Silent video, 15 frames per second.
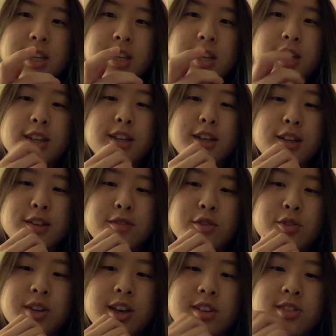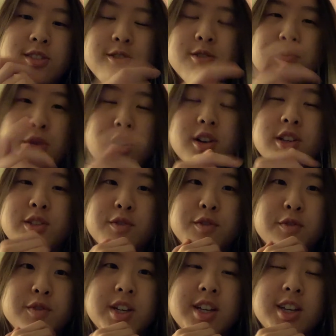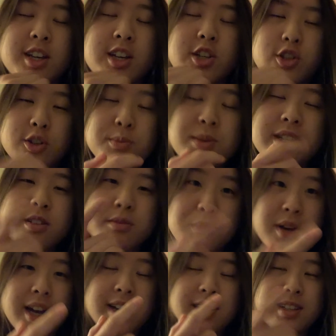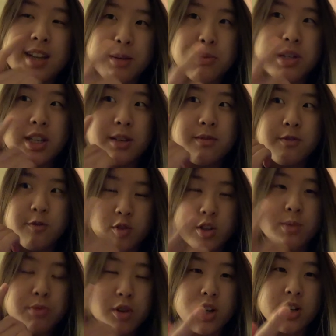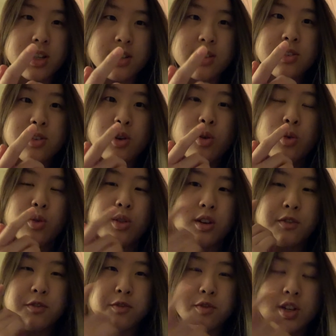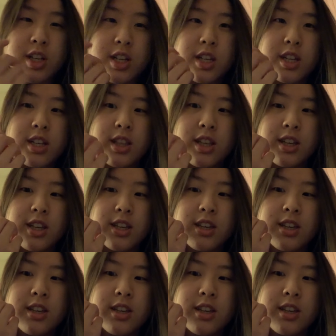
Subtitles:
if you get certain products for free, you'd be surprised how many free products, or, like, free, like